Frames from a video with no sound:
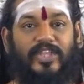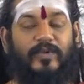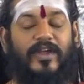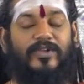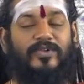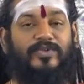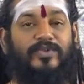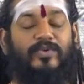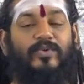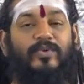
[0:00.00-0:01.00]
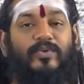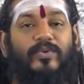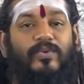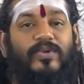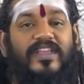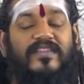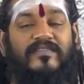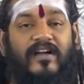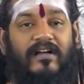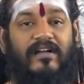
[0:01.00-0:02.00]
You are too
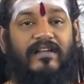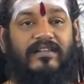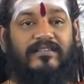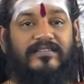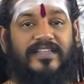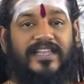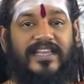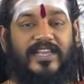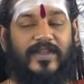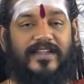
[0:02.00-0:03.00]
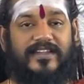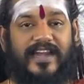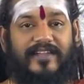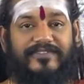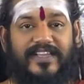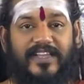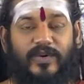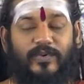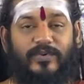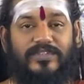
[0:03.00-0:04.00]
involved in your traffic
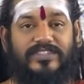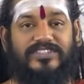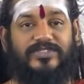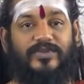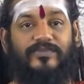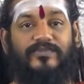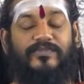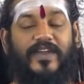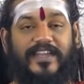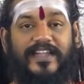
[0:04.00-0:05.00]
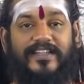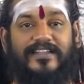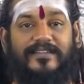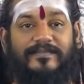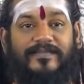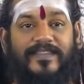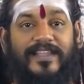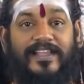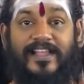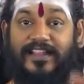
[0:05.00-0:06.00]
rules, you forget
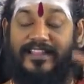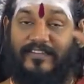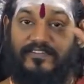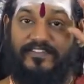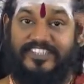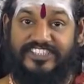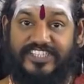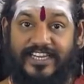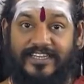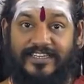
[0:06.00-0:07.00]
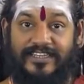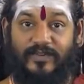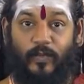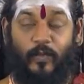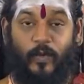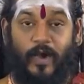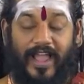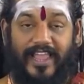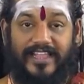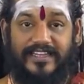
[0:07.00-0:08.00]
the vision
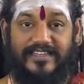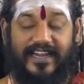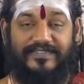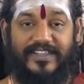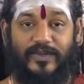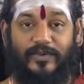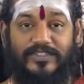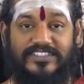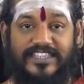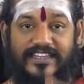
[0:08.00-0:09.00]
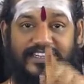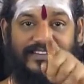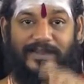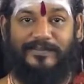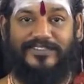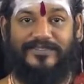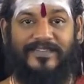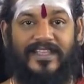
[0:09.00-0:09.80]
why the traffic rules are developed.